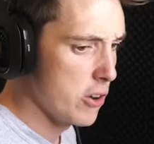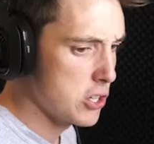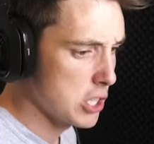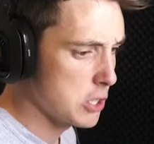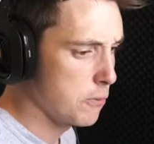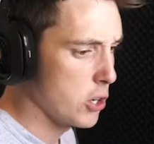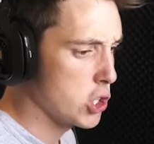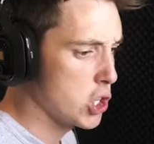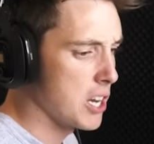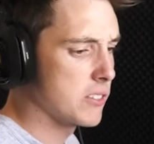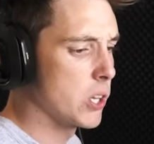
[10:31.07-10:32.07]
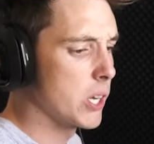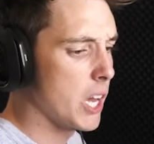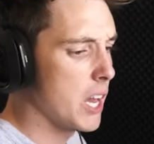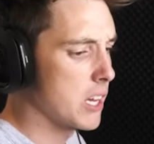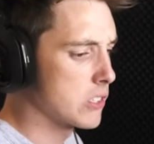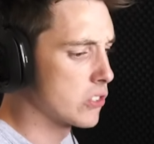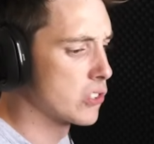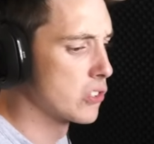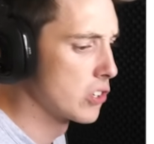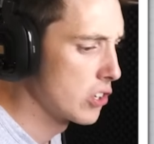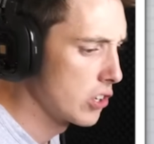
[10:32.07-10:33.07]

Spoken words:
just for shits and gigs.